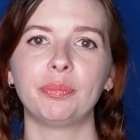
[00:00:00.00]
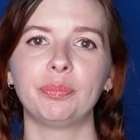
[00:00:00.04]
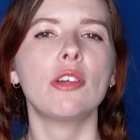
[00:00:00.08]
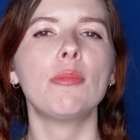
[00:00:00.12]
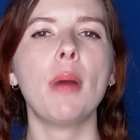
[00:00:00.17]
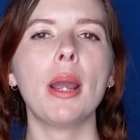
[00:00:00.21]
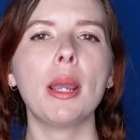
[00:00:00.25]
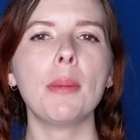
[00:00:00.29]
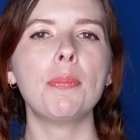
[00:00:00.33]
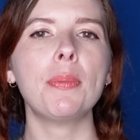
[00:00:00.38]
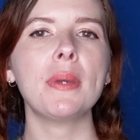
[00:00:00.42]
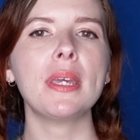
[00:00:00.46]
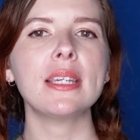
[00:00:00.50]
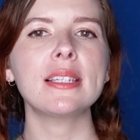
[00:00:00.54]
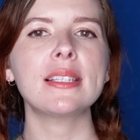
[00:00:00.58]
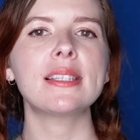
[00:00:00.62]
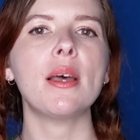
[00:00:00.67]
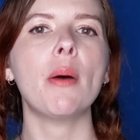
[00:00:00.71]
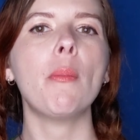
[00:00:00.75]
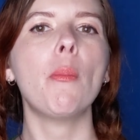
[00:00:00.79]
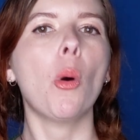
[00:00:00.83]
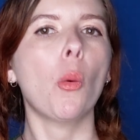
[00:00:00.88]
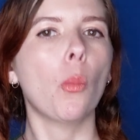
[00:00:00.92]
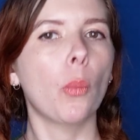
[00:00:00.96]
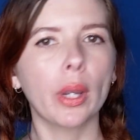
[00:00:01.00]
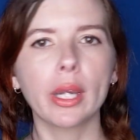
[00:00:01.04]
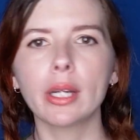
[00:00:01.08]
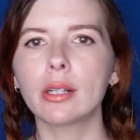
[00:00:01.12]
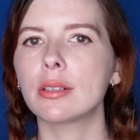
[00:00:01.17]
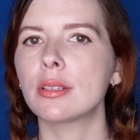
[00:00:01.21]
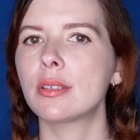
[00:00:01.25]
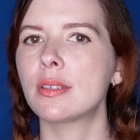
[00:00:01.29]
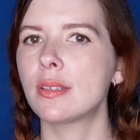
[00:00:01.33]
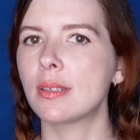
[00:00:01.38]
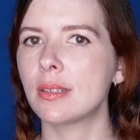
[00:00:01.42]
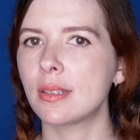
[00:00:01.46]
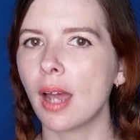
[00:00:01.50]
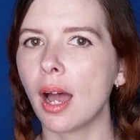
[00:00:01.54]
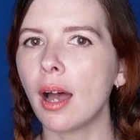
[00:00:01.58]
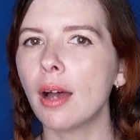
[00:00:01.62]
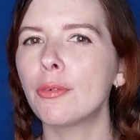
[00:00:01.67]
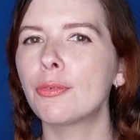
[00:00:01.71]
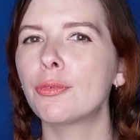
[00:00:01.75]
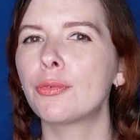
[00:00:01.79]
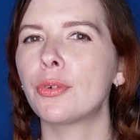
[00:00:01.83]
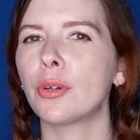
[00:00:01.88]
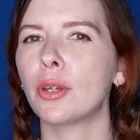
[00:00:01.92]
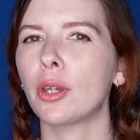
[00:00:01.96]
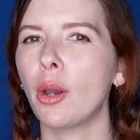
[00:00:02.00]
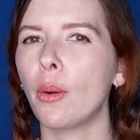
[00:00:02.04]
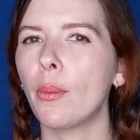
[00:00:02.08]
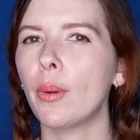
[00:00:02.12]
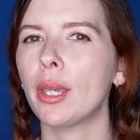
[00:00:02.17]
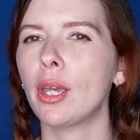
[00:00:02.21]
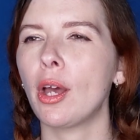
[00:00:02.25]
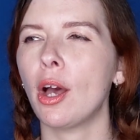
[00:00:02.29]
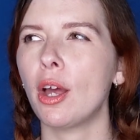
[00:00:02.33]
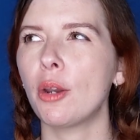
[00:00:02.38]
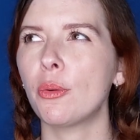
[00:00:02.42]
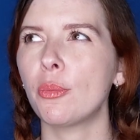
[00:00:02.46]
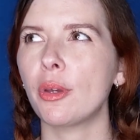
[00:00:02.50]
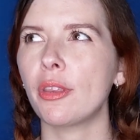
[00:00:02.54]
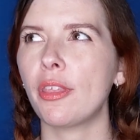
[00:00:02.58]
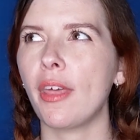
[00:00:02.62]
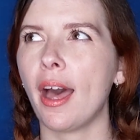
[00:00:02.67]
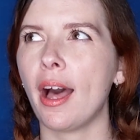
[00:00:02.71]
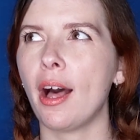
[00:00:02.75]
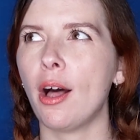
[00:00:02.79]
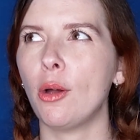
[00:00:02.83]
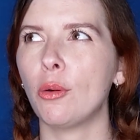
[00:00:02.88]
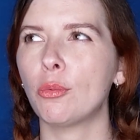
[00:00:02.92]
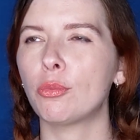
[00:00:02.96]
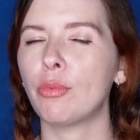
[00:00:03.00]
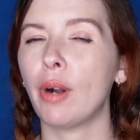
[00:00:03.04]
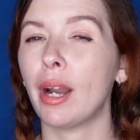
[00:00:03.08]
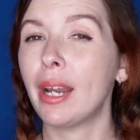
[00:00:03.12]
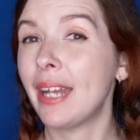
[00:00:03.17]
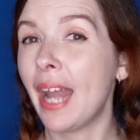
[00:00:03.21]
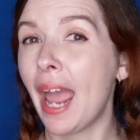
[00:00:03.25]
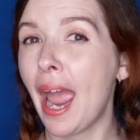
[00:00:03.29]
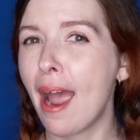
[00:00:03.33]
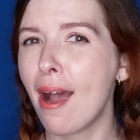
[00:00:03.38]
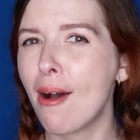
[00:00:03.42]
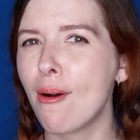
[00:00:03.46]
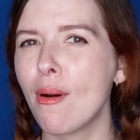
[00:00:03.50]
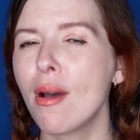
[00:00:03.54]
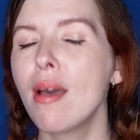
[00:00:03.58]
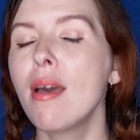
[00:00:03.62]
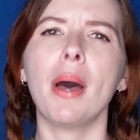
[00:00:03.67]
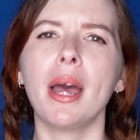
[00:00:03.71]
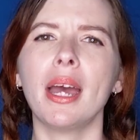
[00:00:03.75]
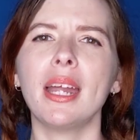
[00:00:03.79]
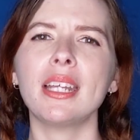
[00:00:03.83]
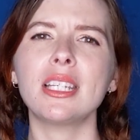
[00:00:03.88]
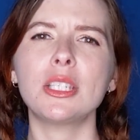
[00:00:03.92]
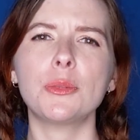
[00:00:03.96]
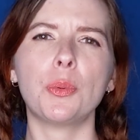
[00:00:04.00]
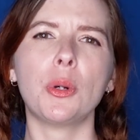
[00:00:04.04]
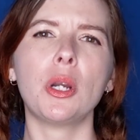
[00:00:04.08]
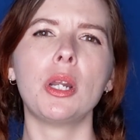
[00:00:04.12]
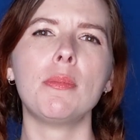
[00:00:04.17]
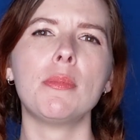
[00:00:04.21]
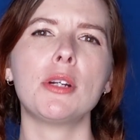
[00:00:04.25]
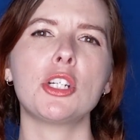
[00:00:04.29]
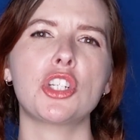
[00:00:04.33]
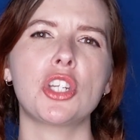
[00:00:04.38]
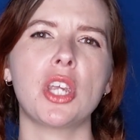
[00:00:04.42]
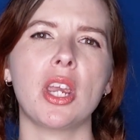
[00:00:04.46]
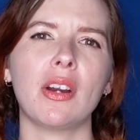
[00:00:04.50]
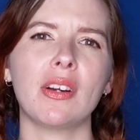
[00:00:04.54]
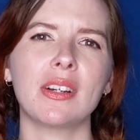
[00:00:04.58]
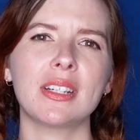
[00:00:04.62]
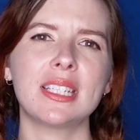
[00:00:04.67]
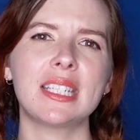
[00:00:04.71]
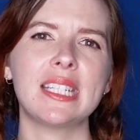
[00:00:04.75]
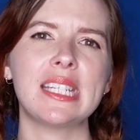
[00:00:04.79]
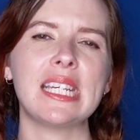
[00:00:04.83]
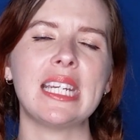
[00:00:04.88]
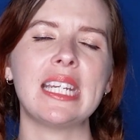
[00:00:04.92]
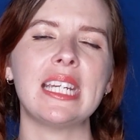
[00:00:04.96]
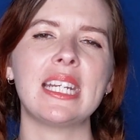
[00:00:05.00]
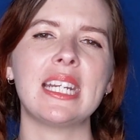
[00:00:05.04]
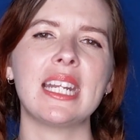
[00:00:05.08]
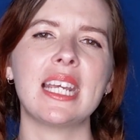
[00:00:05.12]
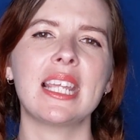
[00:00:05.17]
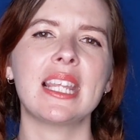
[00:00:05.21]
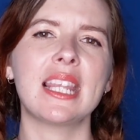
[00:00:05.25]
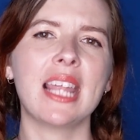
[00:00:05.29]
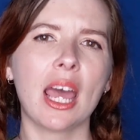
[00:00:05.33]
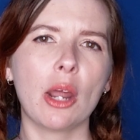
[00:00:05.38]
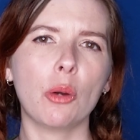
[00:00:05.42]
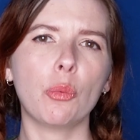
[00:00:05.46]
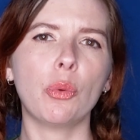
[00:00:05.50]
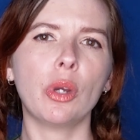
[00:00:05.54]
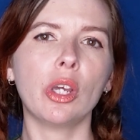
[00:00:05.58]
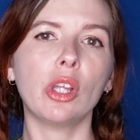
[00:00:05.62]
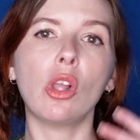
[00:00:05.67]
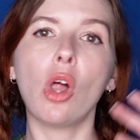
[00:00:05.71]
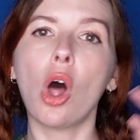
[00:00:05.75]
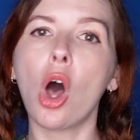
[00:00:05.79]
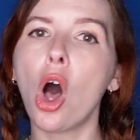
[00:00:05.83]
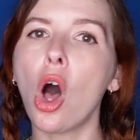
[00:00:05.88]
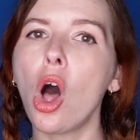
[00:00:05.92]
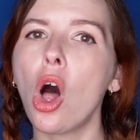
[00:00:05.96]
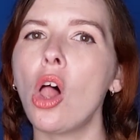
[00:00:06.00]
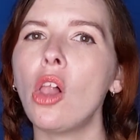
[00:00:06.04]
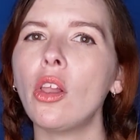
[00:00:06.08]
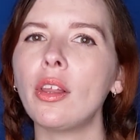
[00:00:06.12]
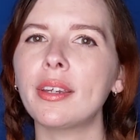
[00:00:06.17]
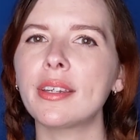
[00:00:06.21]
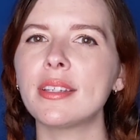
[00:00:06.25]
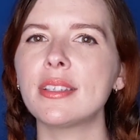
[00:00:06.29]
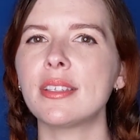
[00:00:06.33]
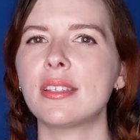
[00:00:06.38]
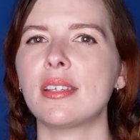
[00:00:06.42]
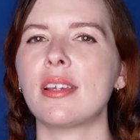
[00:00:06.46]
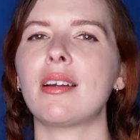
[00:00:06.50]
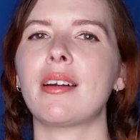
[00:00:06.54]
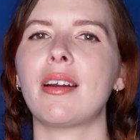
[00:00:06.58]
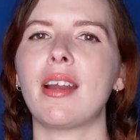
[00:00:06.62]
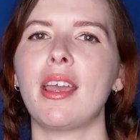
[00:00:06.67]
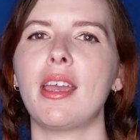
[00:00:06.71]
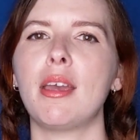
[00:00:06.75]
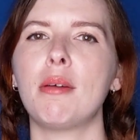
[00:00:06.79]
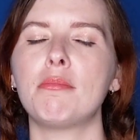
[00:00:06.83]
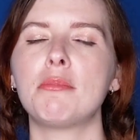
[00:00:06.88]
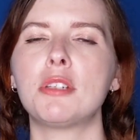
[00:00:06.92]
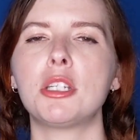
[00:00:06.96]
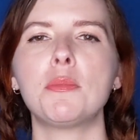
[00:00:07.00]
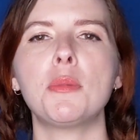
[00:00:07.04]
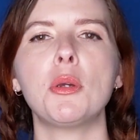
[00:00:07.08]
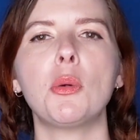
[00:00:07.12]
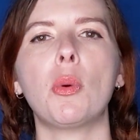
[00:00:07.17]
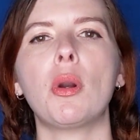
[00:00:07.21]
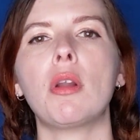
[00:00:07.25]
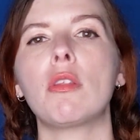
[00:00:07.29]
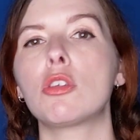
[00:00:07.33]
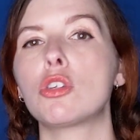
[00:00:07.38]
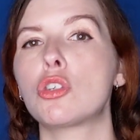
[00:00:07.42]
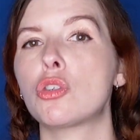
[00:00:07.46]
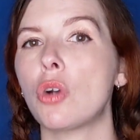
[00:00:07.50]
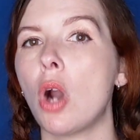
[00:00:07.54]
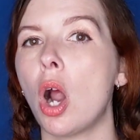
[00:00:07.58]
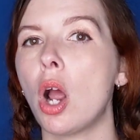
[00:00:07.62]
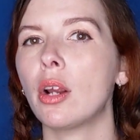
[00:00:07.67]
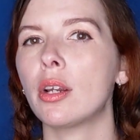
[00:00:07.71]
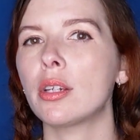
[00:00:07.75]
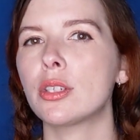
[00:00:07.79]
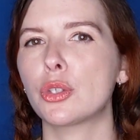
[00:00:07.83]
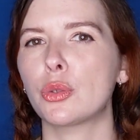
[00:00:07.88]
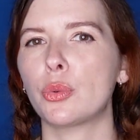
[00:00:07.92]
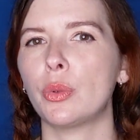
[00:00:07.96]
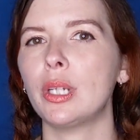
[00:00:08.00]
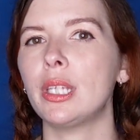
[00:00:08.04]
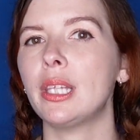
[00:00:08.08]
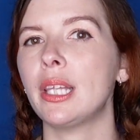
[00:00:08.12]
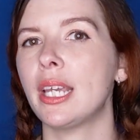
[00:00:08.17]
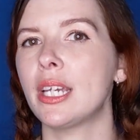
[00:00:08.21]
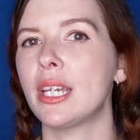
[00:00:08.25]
There might be some weird stuff going on with Hal right now, but it's pretty much guaranteed that we'll all consider him to be one of the strongest Green